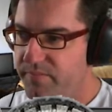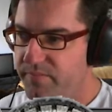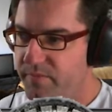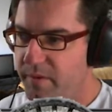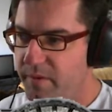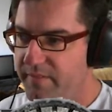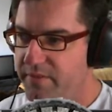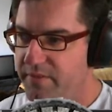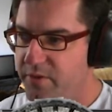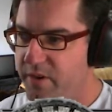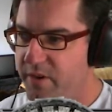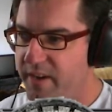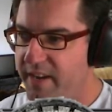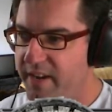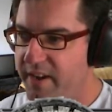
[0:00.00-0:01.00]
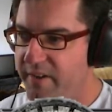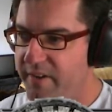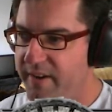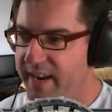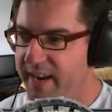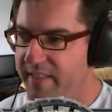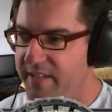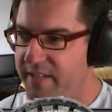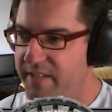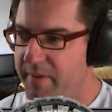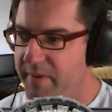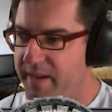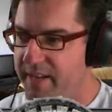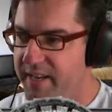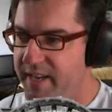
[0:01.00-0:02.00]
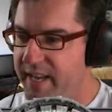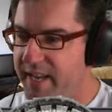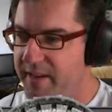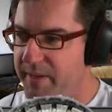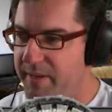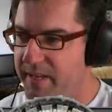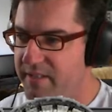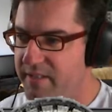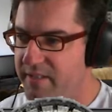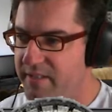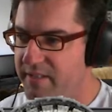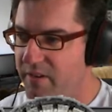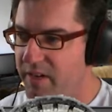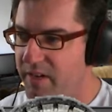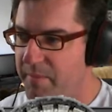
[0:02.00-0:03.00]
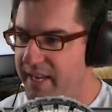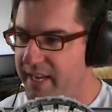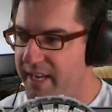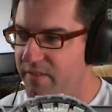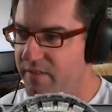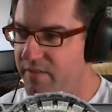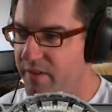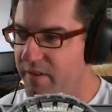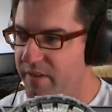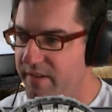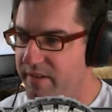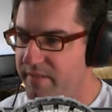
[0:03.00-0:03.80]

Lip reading: We have to try and go around this mud now because it's not going to make it through it.